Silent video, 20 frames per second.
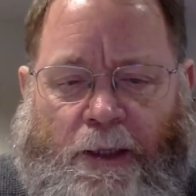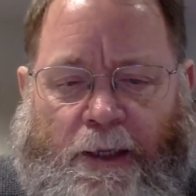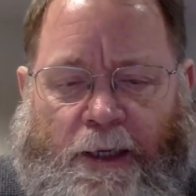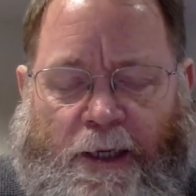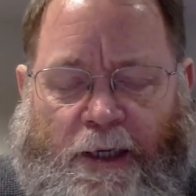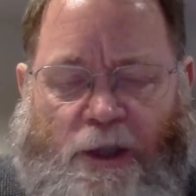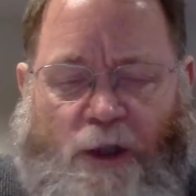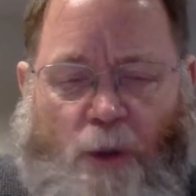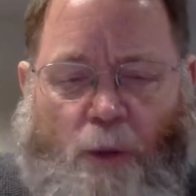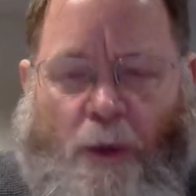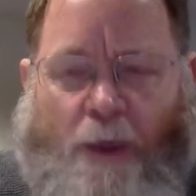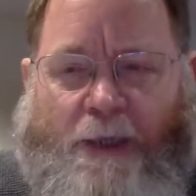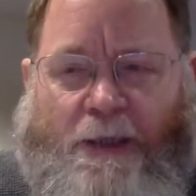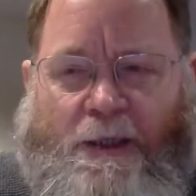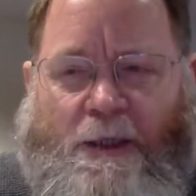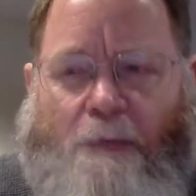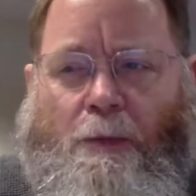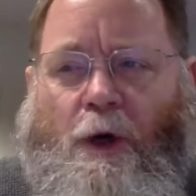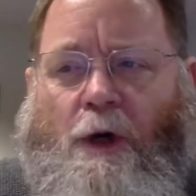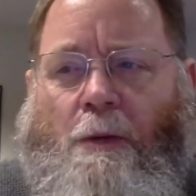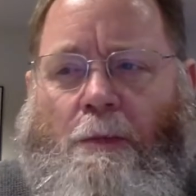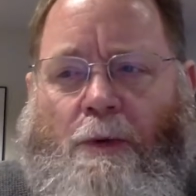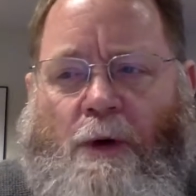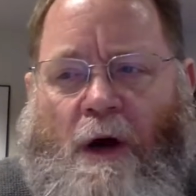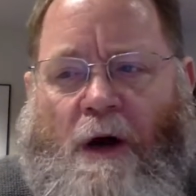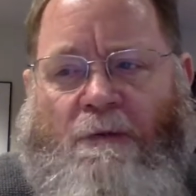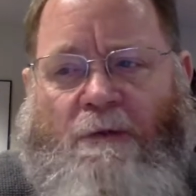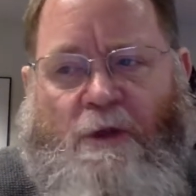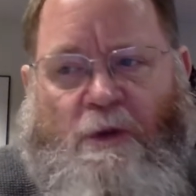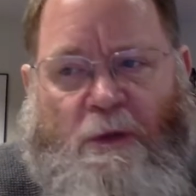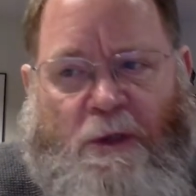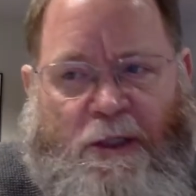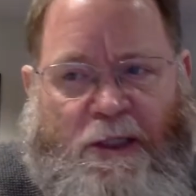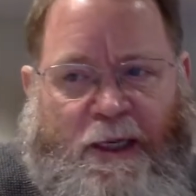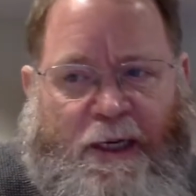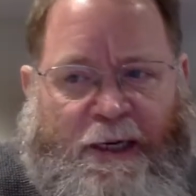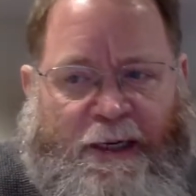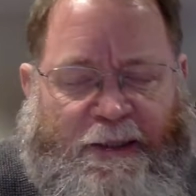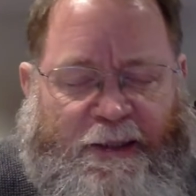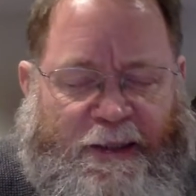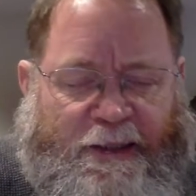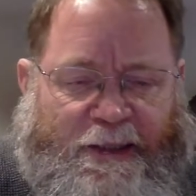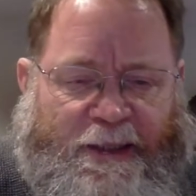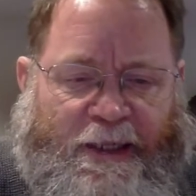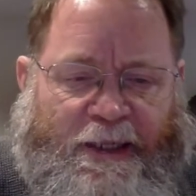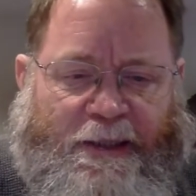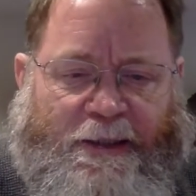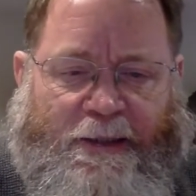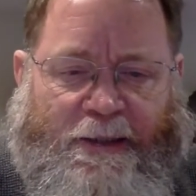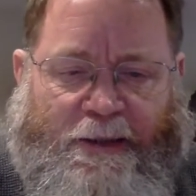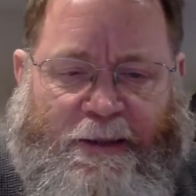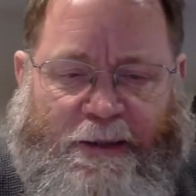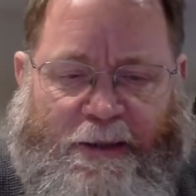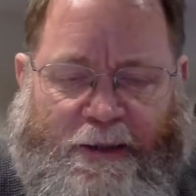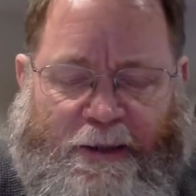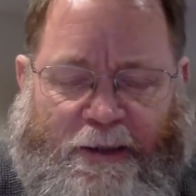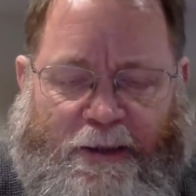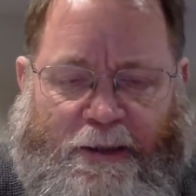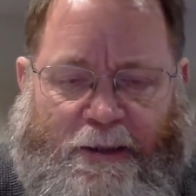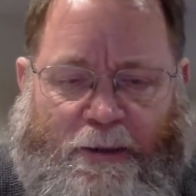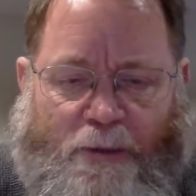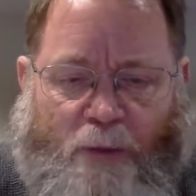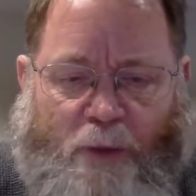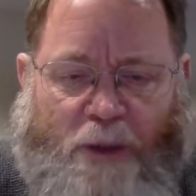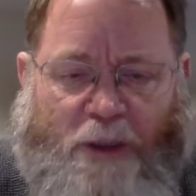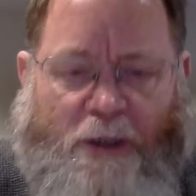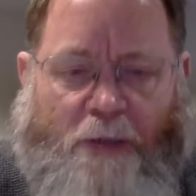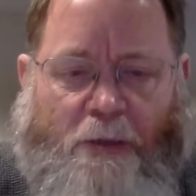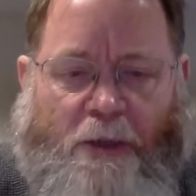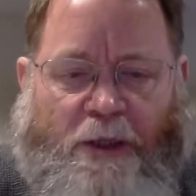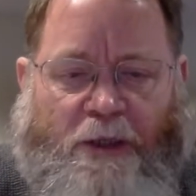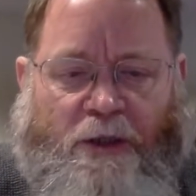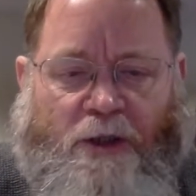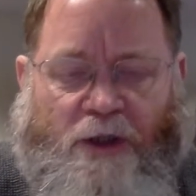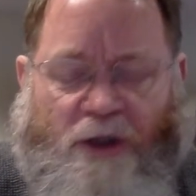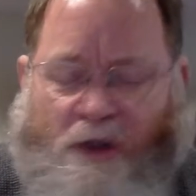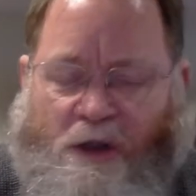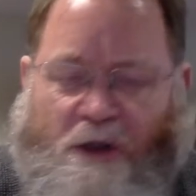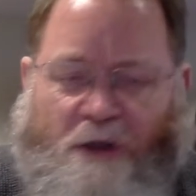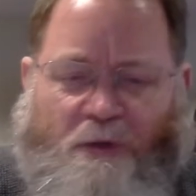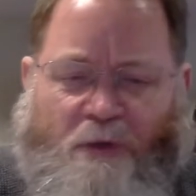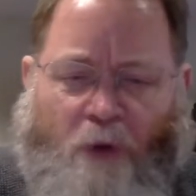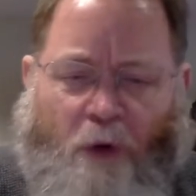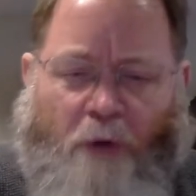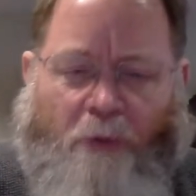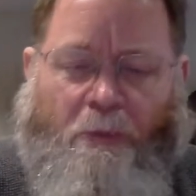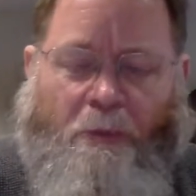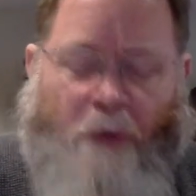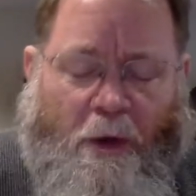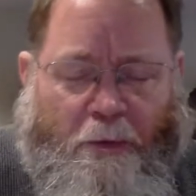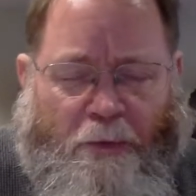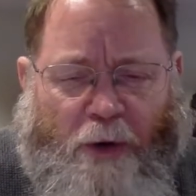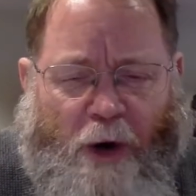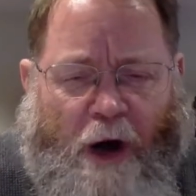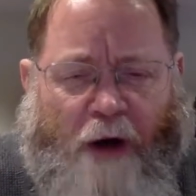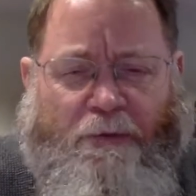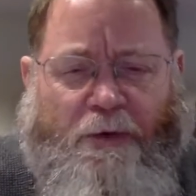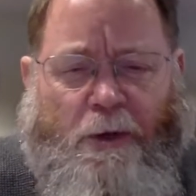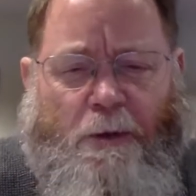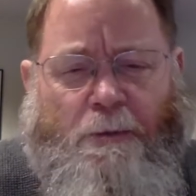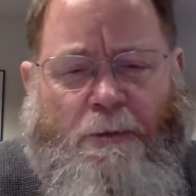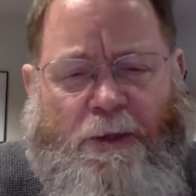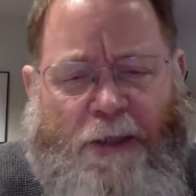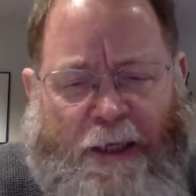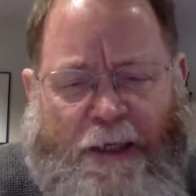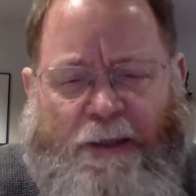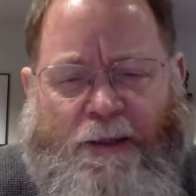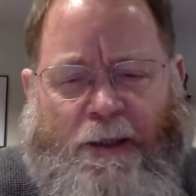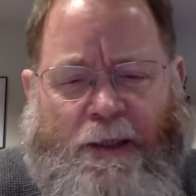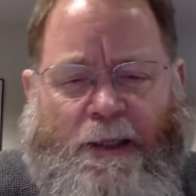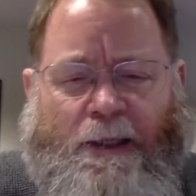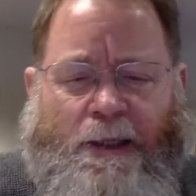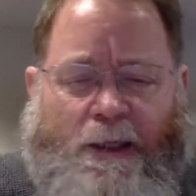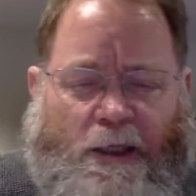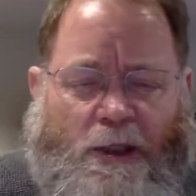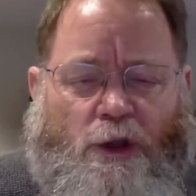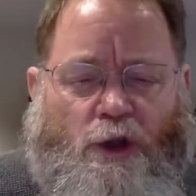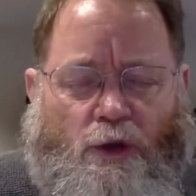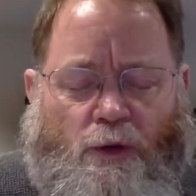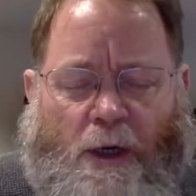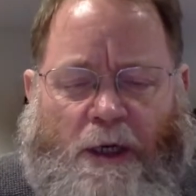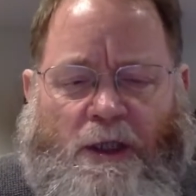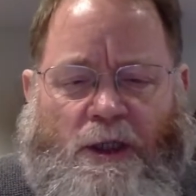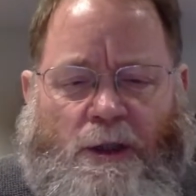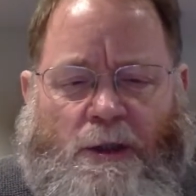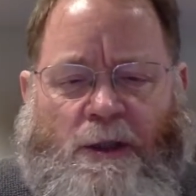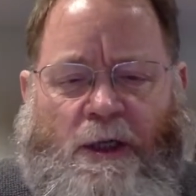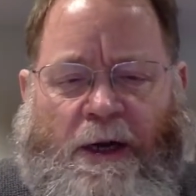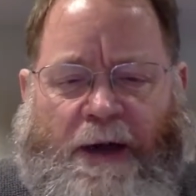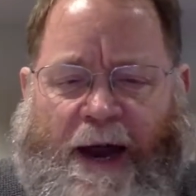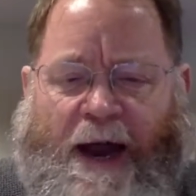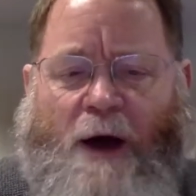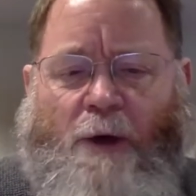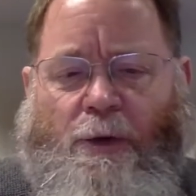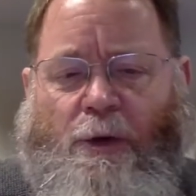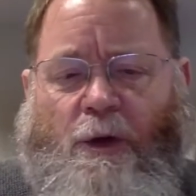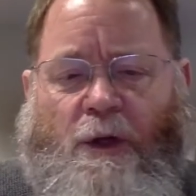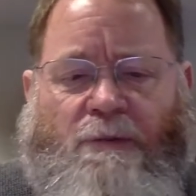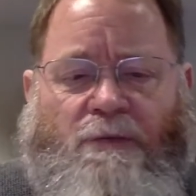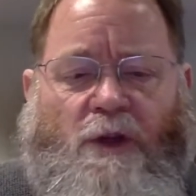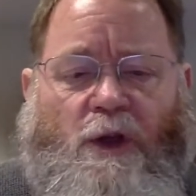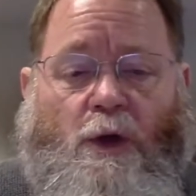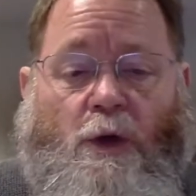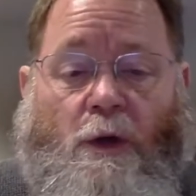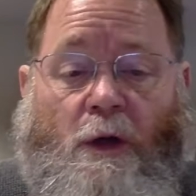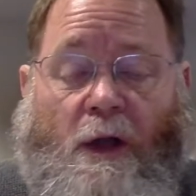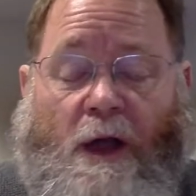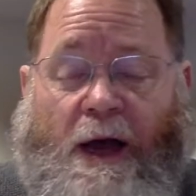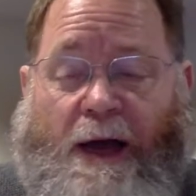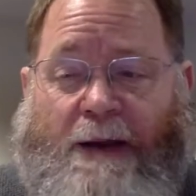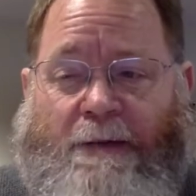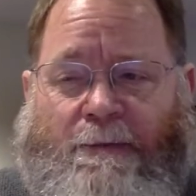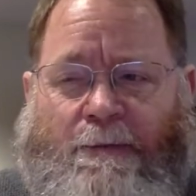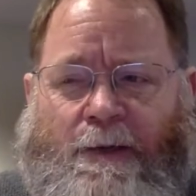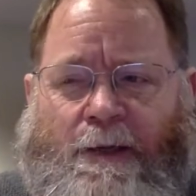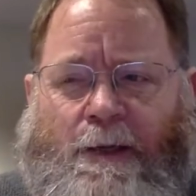And so what is the book of Proverbs? Once again, as I said, it's wisdom literature. It's full of proverbs and instructions on how to live the good life.